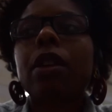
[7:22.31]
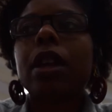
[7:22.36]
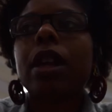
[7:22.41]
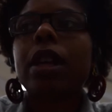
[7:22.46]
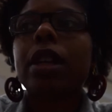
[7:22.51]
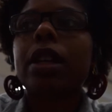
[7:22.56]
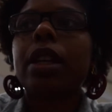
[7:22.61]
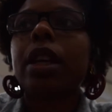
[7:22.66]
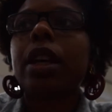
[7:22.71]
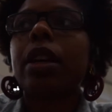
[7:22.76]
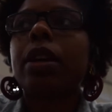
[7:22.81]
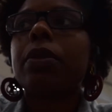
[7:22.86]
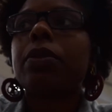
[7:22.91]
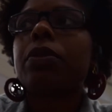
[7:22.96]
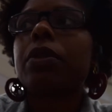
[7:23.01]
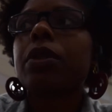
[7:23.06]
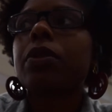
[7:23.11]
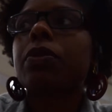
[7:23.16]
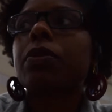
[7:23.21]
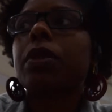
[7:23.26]
I have
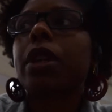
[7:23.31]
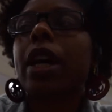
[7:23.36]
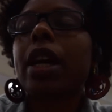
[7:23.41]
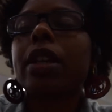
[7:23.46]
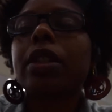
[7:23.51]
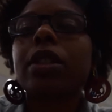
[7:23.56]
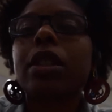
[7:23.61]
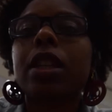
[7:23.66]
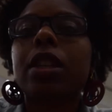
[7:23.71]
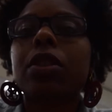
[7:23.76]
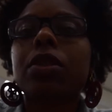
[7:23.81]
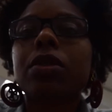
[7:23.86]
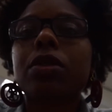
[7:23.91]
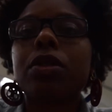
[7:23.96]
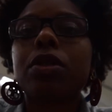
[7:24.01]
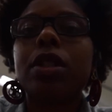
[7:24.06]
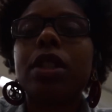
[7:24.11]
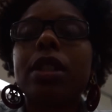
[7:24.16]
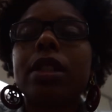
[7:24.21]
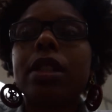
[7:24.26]
forgotten to get
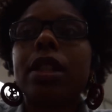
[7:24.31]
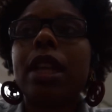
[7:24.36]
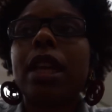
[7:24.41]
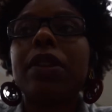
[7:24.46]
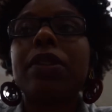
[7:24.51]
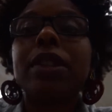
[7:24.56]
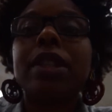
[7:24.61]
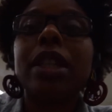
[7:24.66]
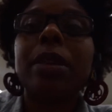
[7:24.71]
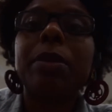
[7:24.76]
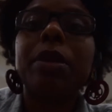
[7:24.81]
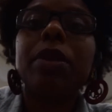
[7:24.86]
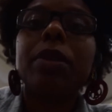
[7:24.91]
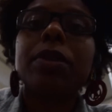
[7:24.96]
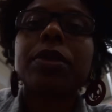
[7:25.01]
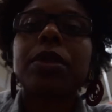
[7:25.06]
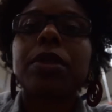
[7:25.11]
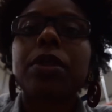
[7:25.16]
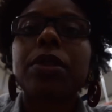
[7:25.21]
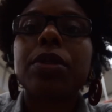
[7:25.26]
seasoning every time I go
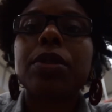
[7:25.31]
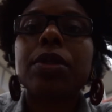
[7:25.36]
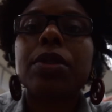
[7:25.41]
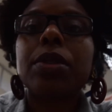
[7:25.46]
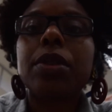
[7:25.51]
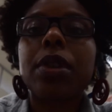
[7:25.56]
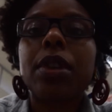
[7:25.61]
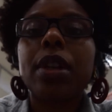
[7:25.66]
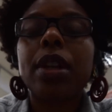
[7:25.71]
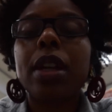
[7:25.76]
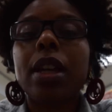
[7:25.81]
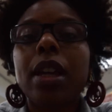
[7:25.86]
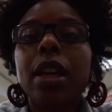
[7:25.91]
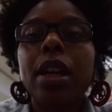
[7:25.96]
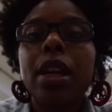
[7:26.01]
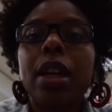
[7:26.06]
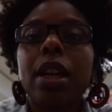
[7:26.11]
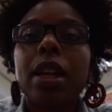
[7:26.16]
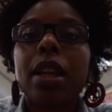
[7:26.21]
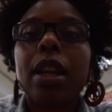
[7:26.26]
to the grocery store.
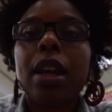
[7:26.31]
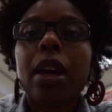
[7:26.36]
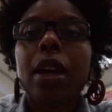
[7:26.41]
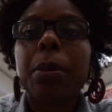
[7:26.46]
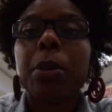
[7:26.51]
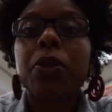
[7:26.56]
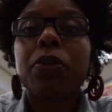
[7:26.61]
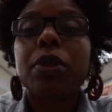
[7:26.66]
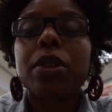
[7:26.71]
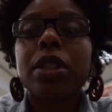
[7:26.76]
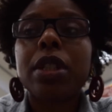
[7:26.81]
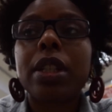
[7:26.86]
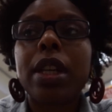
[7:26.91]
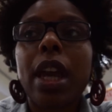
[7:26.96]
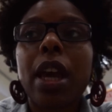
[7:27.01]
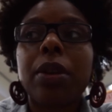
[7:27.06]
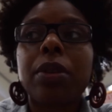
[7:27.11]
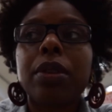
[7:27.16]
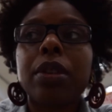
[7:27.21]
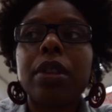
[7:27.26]
And now I'm officially
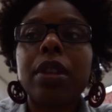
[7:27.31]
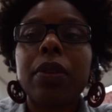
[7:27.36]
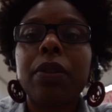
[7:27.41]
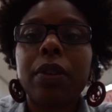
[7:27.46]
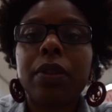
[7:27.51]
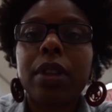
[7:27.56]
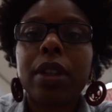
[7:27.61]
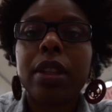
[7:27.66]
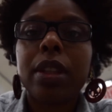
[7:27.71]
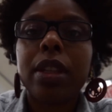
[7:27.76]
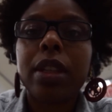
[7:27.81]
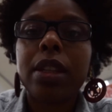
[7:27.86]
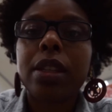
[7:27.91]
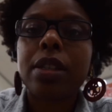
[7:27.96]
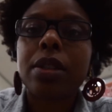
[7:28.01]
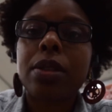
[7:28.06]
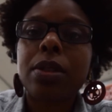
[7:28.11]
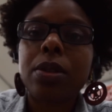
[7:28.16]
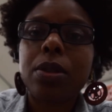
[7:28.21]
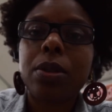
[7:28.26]
out of everything.
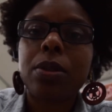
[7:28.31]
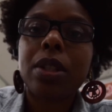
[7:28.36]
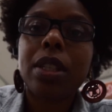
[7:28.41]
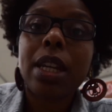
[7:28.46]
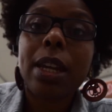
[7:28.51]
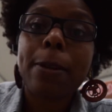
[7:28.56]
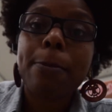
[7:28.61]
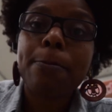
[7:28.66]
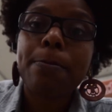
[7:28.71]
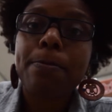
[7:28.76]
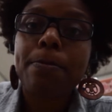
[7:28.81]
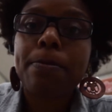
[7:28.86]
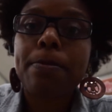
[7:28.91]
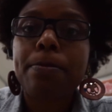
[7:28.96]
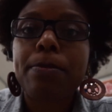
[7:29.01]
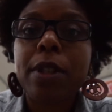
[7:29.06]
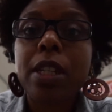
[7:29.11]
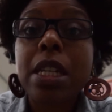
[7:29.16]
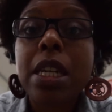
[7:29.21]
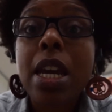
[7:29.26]
So today,
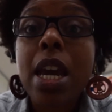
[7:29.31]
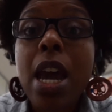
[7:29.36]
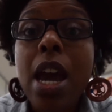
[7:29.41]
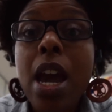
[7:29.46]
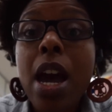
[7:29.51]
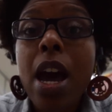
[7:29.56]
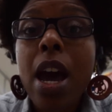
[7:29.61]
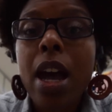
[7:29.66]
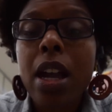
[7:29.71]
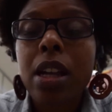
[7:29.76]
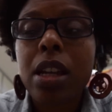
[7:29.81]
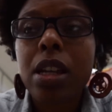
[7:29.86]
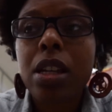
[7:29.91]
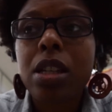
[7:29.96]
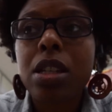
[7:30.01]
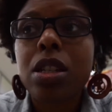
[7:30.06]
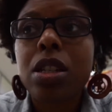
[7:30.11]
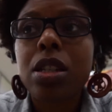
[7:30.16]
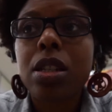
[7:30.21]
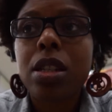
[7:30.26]
I get
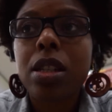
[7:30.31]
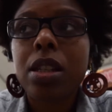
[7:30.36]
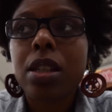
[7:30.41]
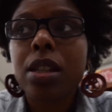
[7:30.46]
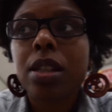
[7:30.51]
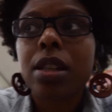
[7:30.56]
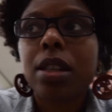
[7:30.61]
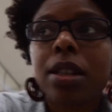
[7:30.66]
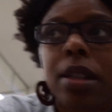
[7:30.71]
seasoning.